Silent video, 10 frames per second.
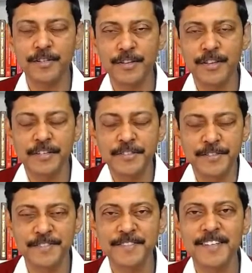
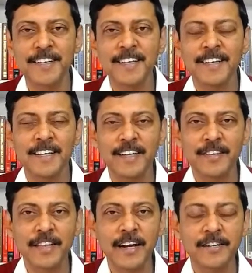session, is
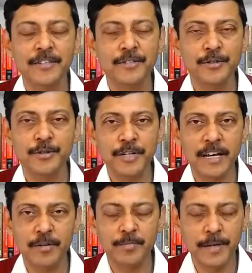that you should
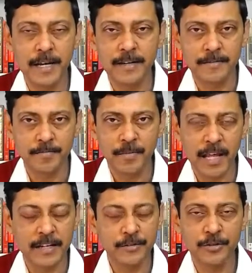have a plan
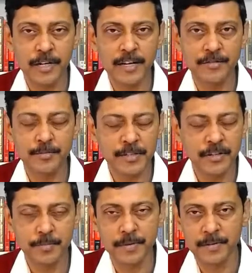and you should have your
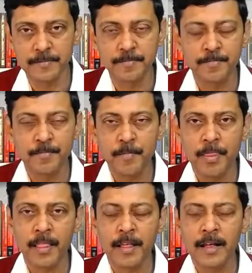principle.
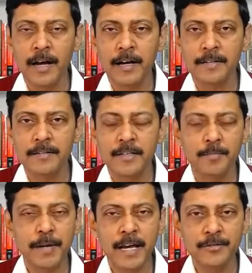The
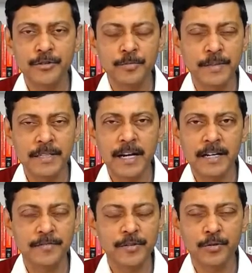plan should be that
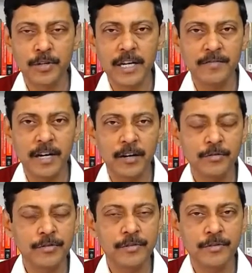if you don't have a
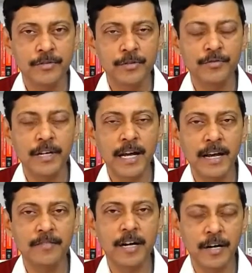house, you will
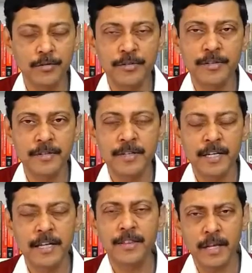have a house
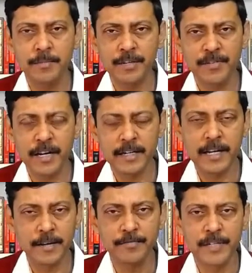in some defined
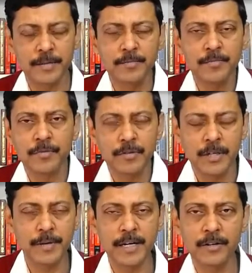time frame,
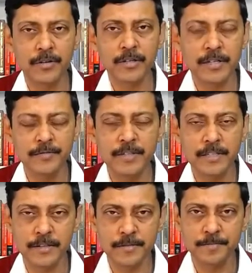depending on your convenience.